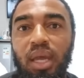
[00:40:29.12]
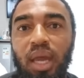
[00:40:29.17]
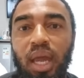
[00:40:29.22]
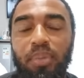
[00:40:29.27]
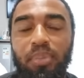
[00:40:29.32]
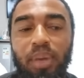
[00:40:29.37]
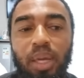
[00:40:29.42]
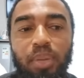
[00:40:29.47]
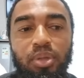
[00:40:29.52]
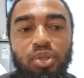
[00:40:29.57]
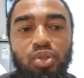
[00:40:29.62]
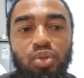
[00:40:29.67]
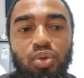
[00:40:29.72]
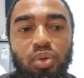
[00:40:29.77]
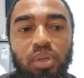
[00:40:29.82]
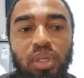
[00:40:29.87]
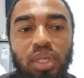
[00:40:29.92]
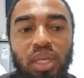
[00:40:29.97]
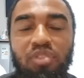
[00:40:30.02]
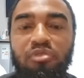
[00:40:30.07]
and be able
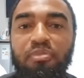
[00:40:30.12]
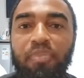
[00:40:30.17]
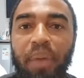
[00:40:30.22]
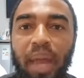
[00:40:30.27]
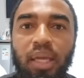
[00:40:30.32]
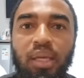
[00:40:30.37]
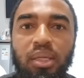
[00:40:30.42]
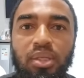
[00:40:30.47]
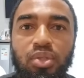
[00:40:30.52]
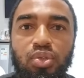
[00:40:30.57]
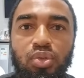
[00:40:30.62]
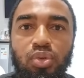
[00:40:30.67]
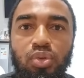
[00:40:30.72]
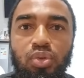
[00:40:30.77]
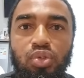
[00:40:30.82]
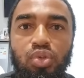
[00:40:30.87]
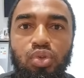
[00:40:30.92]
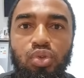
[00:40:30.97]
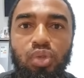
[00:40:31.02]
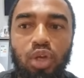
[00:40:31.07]
to give back
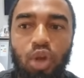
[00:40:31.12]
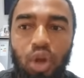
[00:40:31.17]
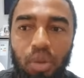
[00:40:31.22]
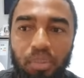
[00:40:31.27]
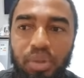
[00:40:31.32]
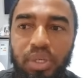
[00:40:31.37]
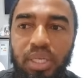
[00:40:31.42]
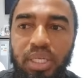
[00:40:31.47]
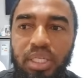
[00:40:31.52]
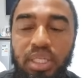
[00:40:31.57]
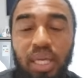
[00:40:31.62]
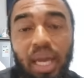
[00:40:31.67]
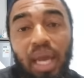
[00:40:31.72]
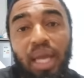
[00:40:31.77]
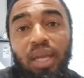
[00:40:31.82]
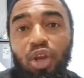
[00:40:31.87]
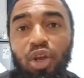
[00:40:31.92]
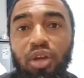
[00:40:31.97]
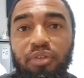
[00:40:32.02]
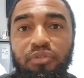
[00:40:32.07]
to, to the community
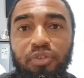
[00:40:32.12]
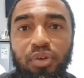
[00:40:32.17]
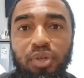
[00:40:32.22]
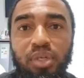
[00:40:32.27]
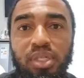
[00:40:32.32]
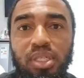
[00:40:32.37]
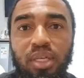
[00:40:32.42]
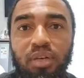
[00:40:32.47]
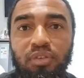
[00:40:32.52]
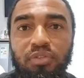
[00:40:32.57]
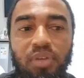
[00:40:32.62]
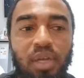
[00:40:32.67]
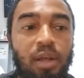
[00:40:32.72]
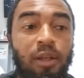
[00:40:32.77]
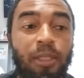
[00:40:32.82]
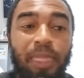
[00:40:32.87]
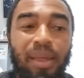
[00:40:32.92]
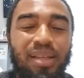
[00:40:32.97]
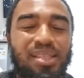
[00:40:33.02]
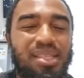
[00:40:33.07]
and learn for yourself.
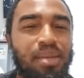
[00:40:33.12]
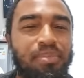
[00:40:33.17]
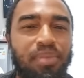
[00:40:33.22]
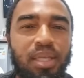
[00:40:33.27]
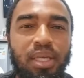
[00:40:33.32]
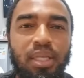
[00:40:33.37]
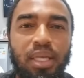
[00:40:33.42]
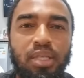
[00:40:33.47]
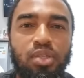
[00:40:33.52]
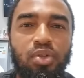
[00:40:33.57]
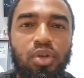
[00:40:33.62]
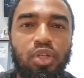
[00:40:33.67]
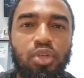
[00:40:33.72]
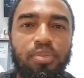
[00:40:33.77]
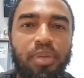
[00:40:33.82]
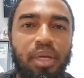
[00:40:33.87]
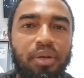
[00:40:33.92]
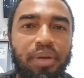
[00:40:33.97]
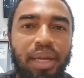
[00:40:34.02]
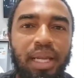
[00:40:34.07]
Something that's going to
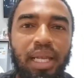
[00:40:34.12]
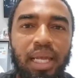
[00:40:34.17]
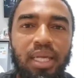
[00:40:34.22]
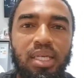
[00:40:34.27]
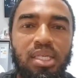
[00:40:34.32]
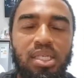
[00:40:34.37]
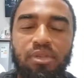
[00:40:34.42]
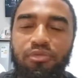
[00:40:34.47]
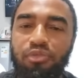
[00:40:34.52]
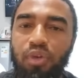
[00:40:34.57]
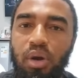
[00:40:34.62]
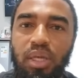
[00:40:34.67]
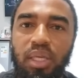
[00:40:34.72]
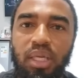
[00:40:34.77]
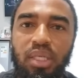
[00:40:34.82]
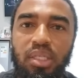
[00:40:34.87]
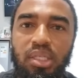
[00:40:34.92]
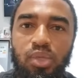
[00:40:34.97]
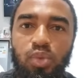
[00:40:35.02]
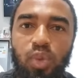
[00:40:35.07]
be a great legacy for our
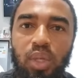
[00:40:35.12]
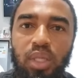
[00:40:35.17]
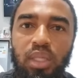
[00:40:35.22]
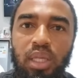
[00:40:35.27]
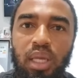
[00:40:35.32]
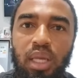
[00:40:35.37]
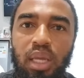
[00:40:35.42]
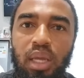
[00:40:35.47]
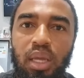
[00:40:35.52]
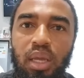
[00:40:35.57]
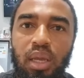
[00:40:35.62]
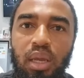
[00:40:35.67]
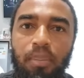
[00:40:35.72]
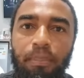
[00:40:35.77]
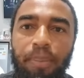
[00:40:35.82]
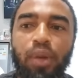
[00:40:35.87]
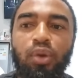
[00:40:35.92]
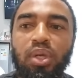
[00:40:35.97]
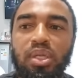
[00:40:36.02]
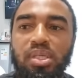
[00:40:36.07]
kids as well.
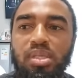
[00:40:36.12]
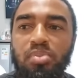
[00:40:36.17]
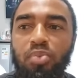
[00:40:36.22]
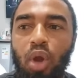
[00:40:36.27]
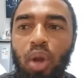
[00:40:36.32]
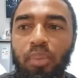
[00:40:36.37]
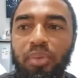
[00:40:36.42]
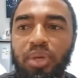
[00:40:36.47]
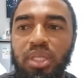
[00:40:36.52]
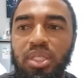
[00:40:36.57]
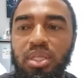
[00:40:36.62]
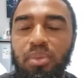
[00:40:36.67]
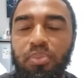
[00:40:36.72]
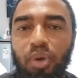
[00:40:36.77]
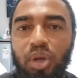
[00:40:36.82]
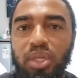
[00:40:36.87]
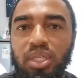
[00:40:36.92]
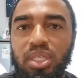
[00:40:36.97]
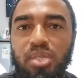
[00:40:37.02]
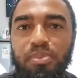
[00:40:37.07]
Penalism Community
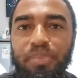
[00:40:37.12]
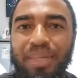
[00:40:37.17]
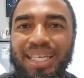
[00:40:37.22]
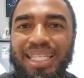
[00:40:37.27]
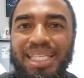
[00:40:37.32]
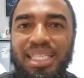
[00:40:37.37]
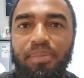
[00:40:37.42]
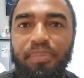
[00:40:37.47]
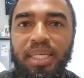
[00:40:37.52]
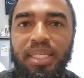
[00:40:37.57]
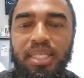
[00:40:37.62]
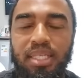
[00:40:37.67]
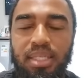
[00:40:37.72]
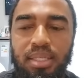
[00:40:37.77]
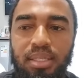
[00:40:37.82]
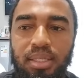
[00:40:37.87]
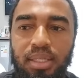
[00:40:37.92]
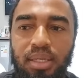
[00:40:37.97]
Branches, PCBs.